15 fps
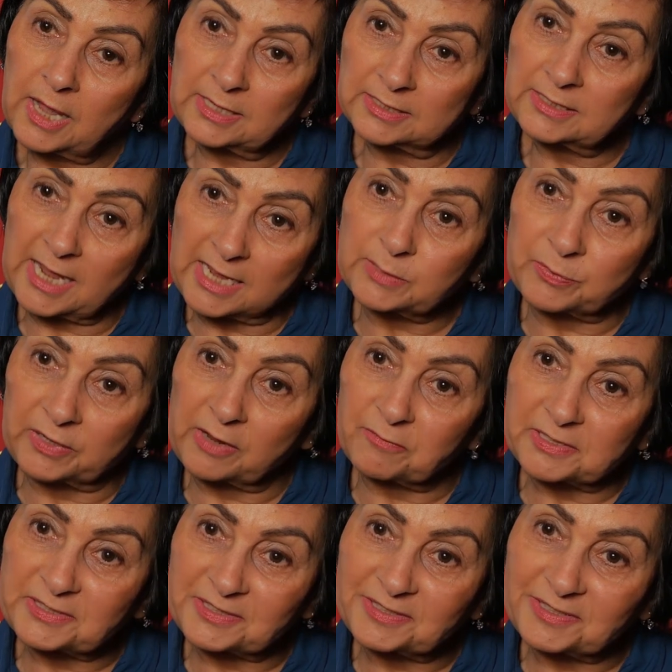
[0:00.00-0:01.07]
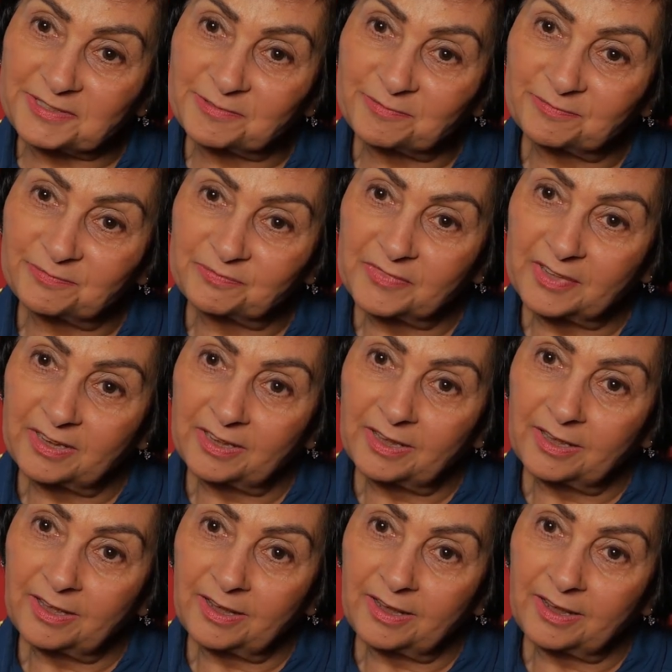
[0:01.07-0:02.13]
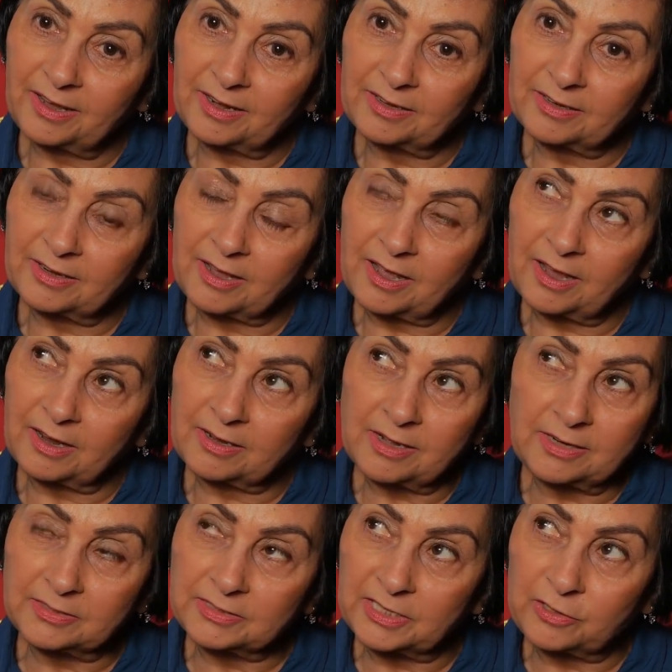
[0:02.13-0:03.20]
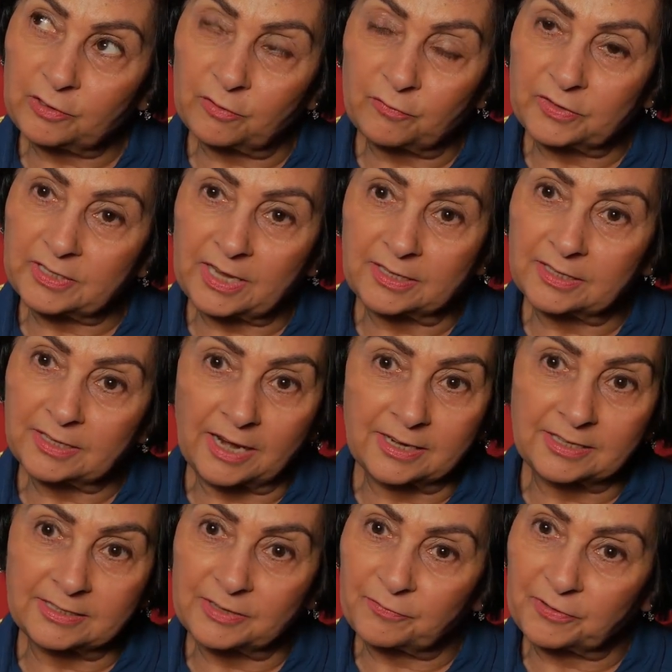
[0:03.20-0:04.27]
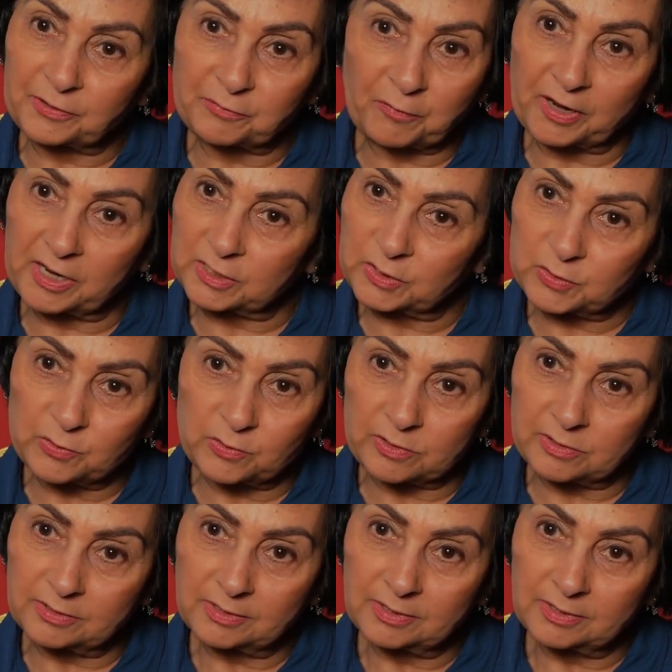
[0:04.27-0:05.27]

And it has been ever since. And I can't think of it any different way at all.